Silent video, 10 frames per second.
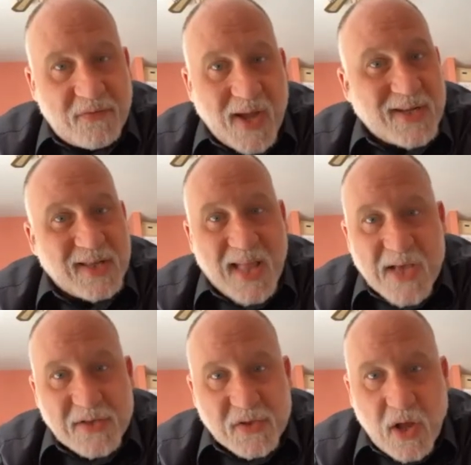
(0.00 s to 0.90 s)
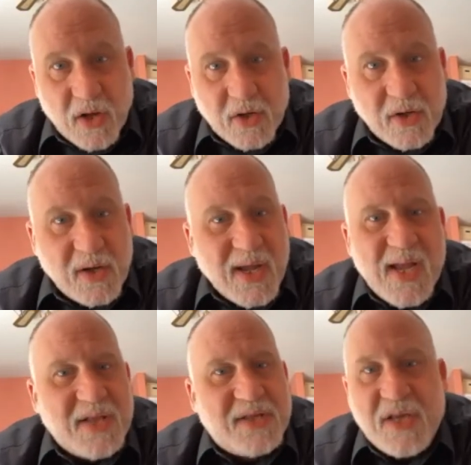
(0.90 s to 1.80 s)
effect. It lasts longer.
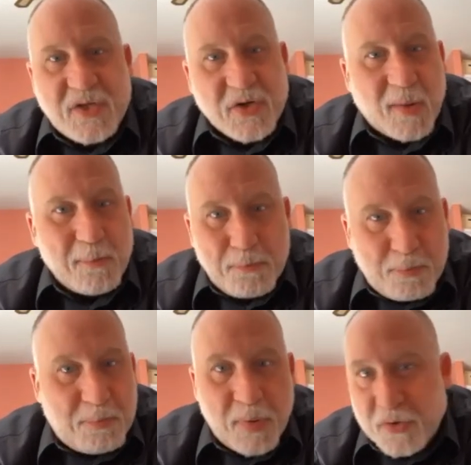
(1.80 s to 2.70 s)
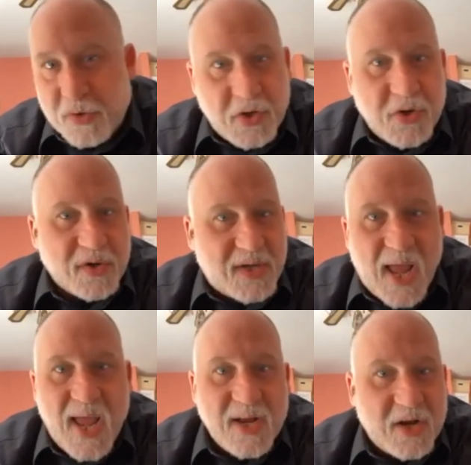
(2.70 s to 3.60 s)
It's easier to build into your
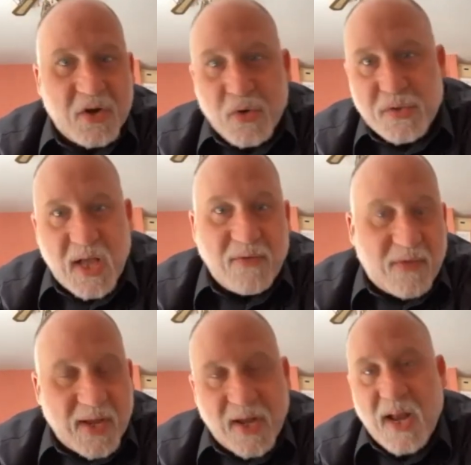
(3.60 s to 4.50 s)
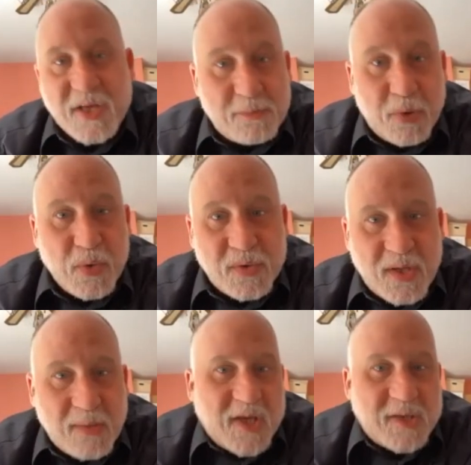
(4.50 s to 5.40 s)
day and to do stuff. I get a nice boost
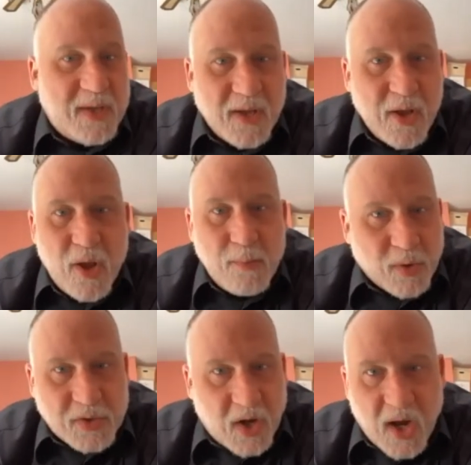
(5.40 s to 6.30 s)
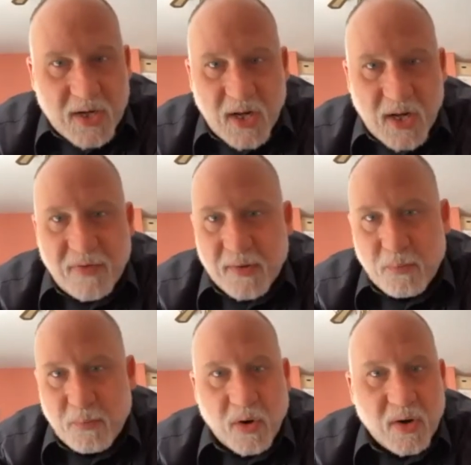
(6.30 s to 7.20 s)
that makes me more talkative and
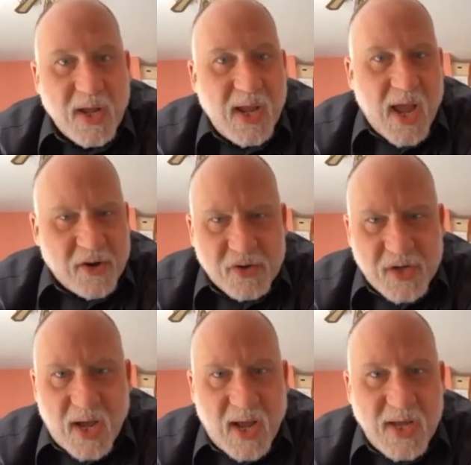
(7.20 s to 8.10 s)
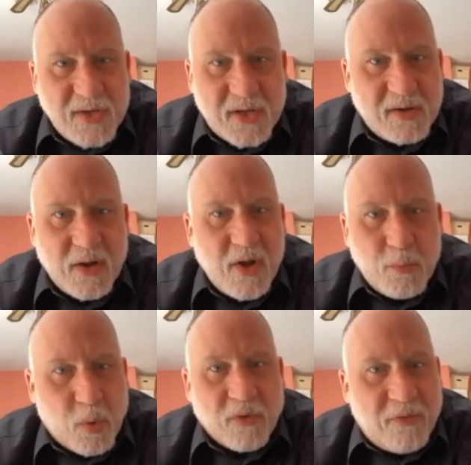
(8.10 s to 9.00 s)
more energized and
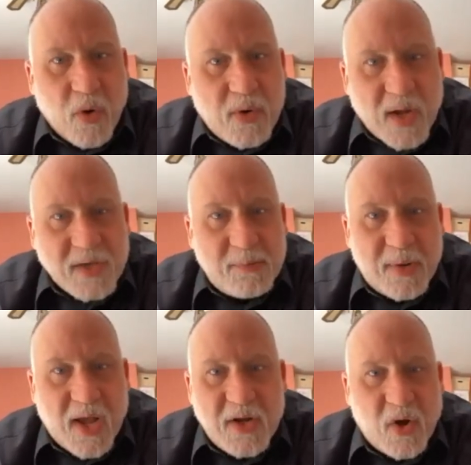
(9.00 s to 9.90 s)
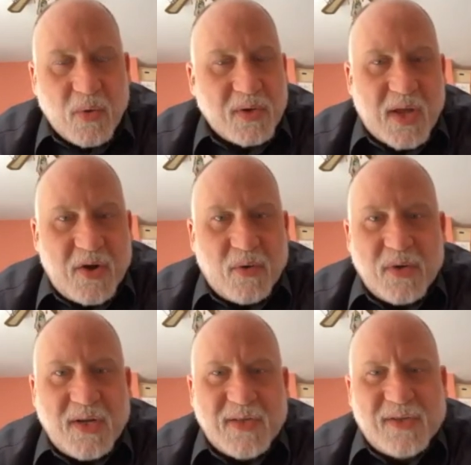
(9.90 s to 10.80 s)
more focused, but
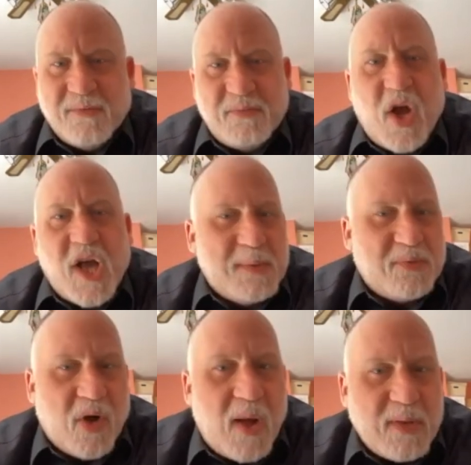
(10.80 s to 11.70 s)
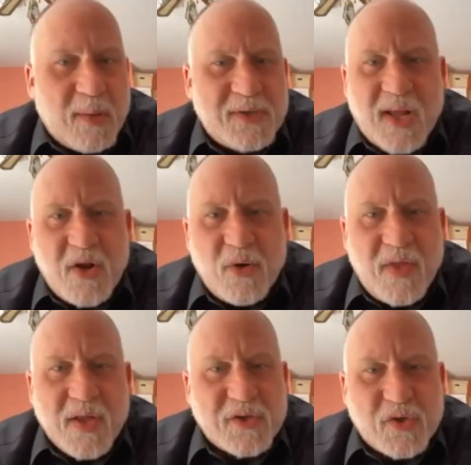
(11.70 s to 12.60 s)
it doesn't cause me problems. And I don't
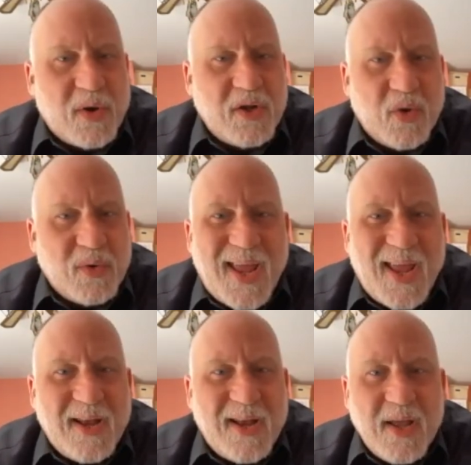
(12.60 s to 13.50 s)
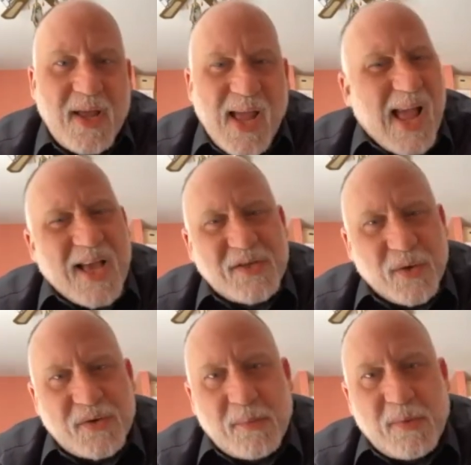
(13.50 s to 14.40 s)
think snorting cocaine has
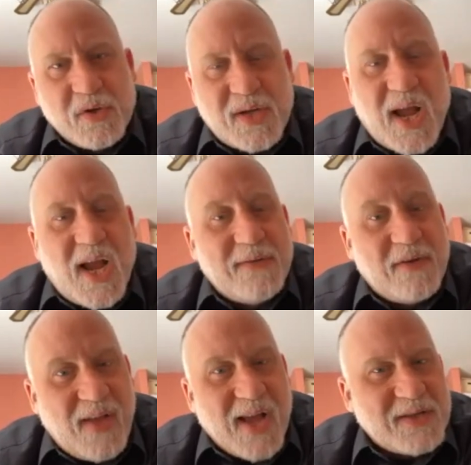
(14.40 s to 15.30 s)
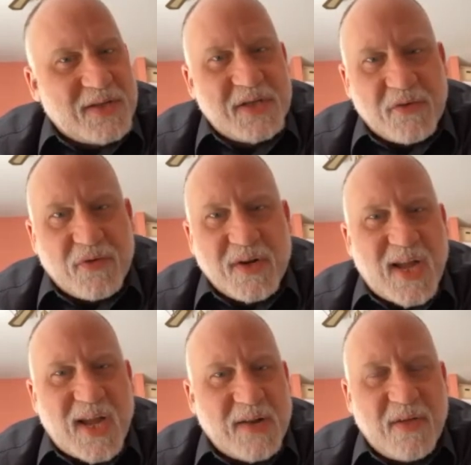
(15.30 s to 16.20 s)
those similar kind of effects. It's a different
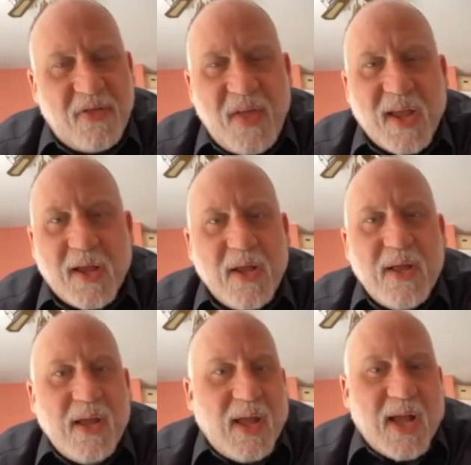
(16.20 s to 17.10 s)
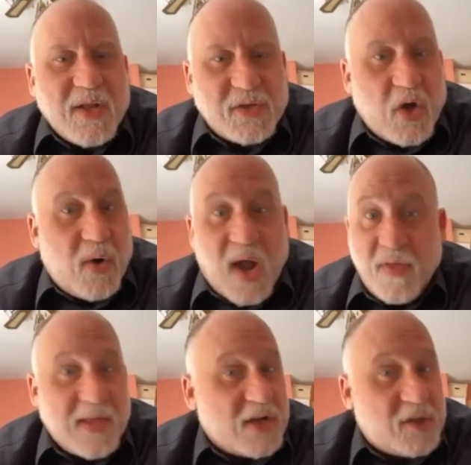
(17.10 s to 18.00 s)
kind of a thing. And so I
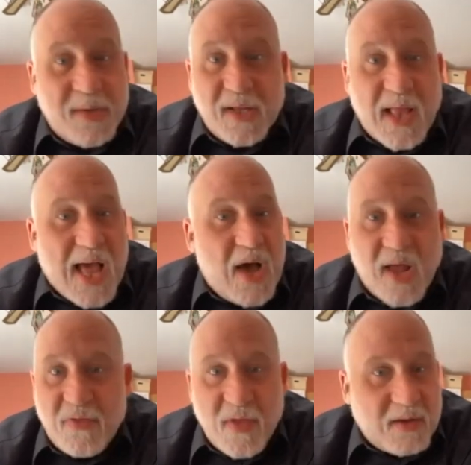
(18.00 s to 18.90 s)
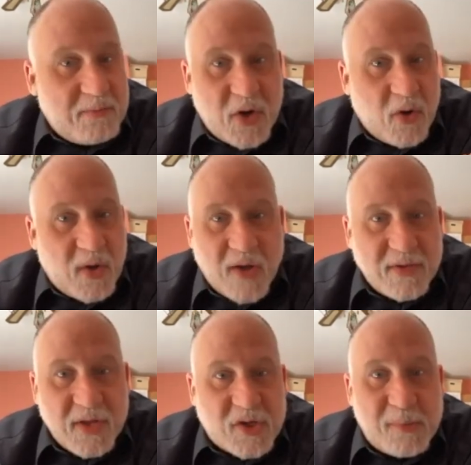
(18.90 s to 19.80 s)
think that should be allowed. I think, you know,
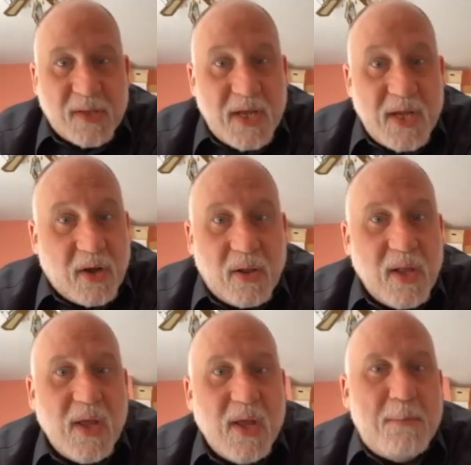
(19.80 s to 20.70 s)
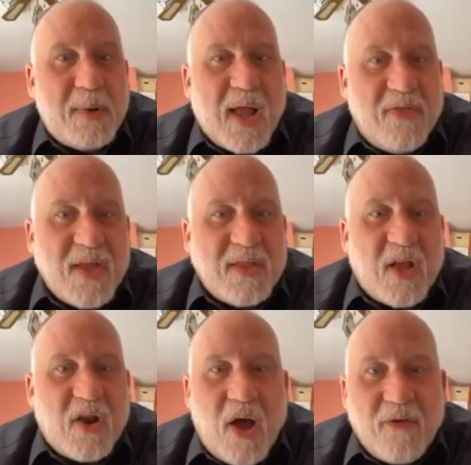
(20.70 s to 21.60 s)
everything should be legal, but I think
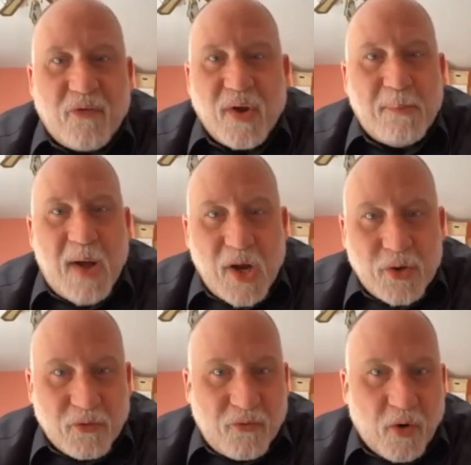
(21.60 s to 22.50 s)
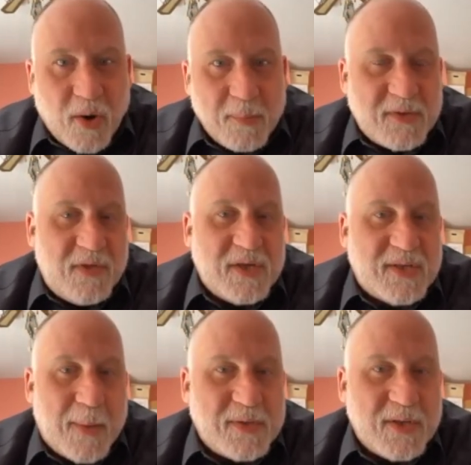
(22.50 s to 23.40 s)
that offering milder forms of these
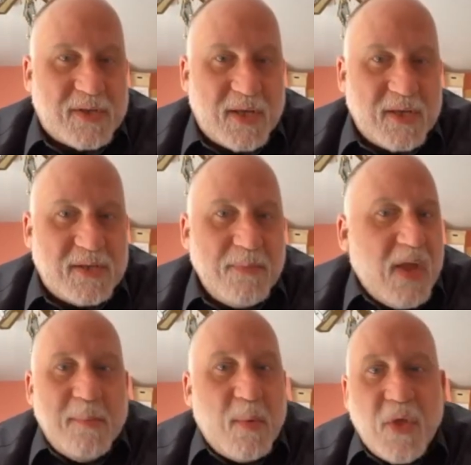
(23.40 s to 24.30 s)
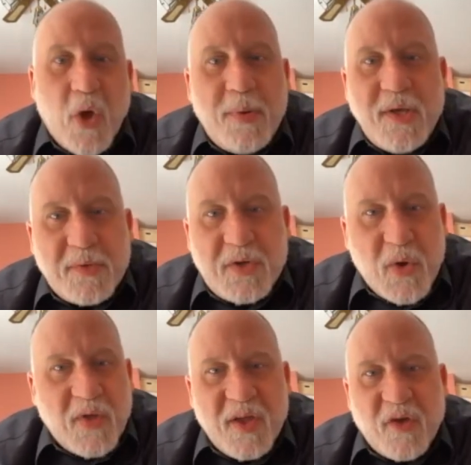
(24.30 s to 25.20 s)
substances, I mean, with opium
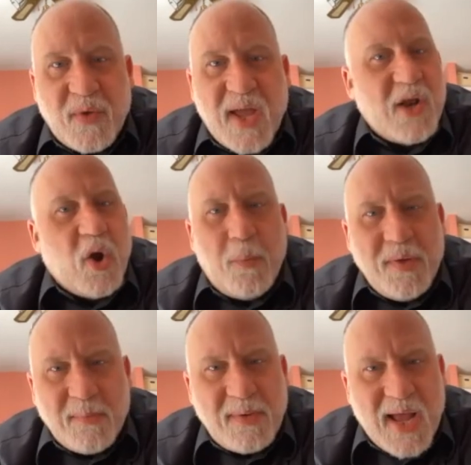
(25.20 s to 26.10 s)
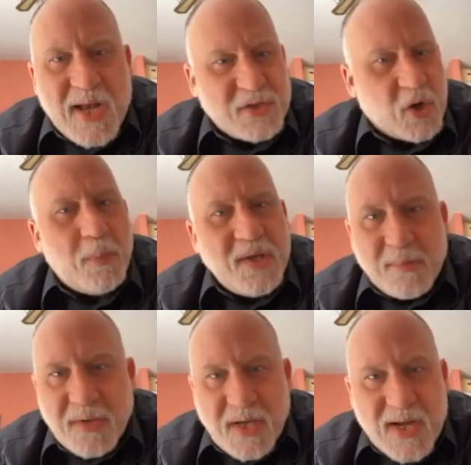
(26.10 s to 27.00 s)
too, I think if we had opium dens and
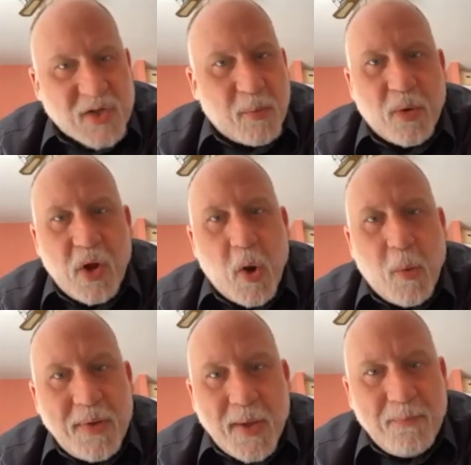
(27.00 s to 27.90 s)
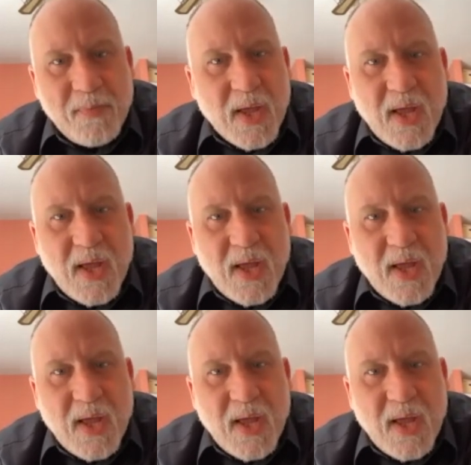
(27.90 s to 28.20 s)
opium tea and smoking opium,